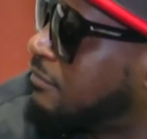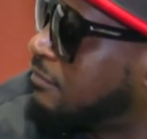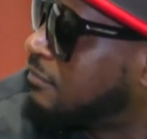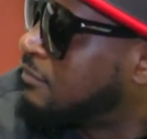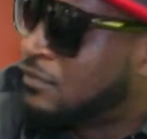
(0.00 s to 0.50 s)

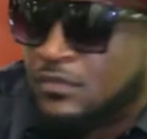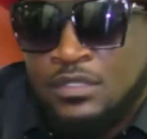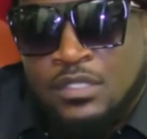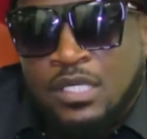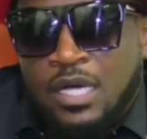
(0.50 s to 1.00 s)
Okay.
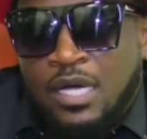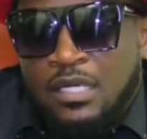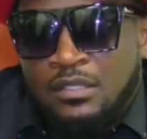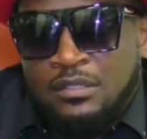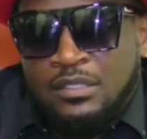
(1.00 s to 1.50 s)

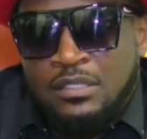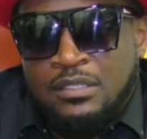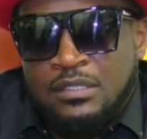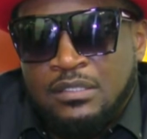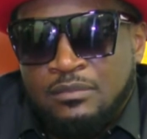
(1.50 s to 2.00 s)
And
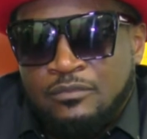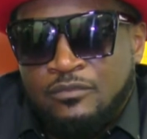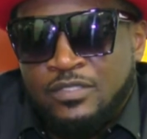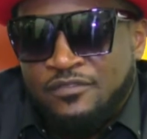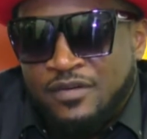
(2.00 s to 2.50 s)
uh,
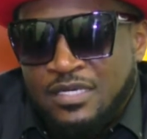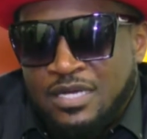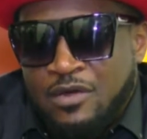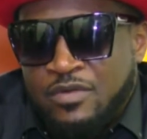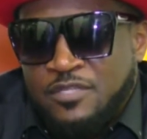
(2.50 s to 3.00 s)
but the fact that
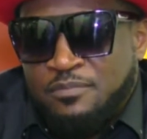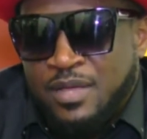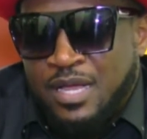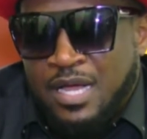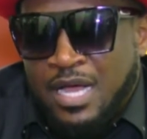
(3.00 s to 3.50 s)
I
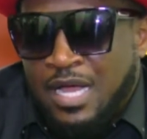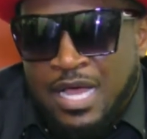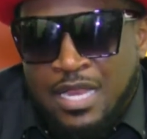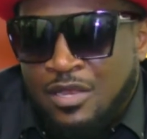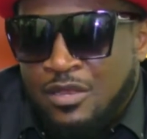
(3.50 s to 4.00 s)
respect, I,
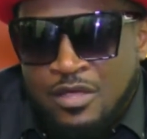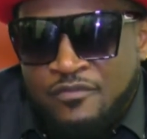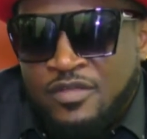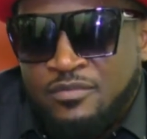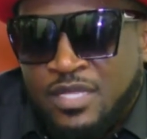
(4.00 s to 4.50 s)
I, I,
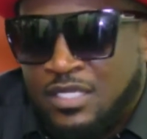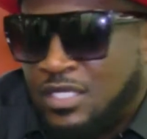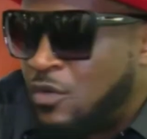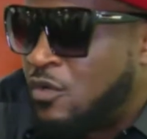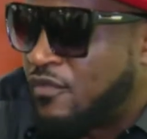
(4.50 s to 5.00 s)
love it that
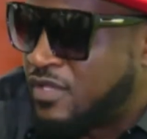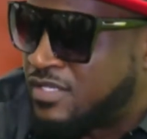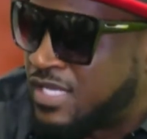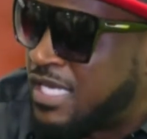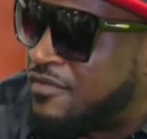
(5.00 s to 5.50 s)
the whole thing
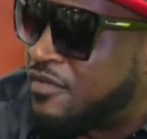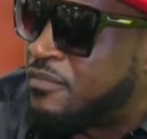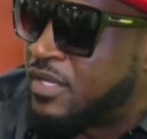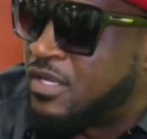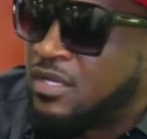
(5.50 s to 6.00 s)
started
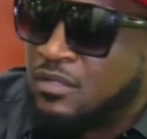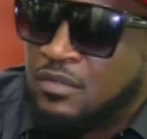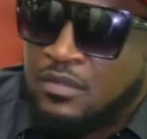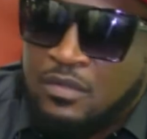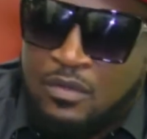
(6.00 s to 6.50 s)
from here.
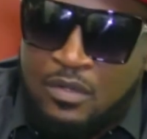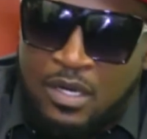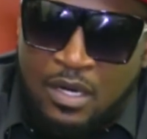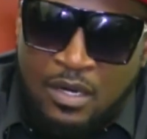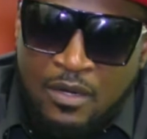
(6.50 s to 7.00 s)

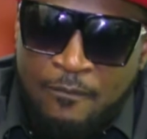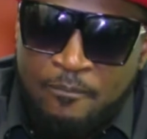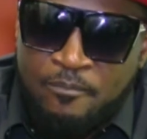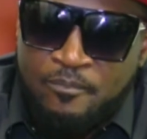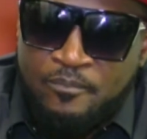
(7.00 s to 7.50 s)

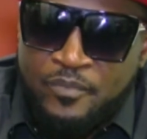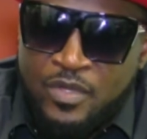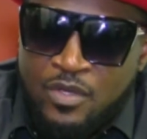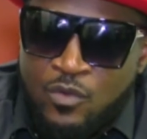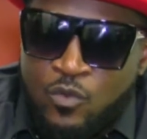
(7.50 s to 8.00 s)
Um,
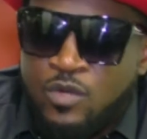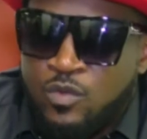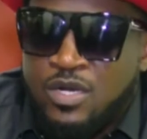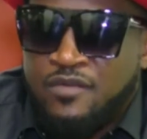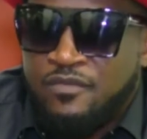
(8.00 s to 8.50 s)
we
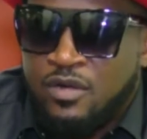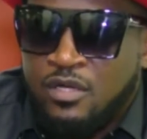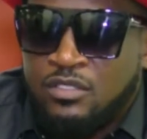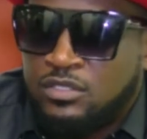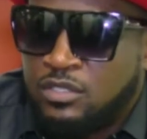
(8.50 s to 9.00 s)
would have
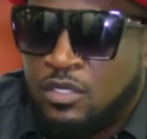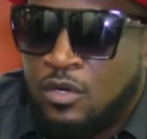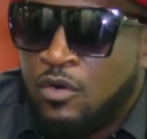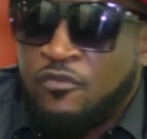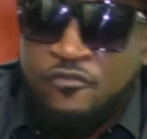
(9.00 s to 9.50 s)
launched or
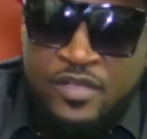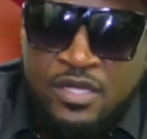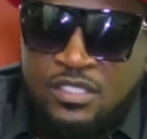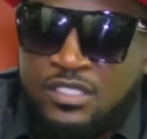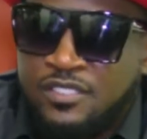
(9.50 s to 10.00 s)

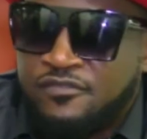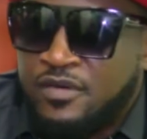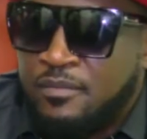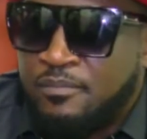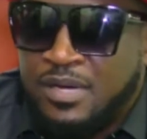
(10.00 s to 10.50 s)
unveiled in
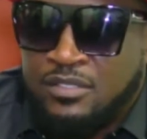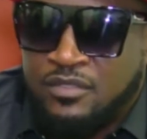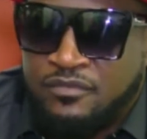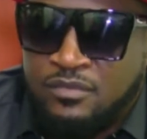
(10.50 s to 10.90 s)
different parts of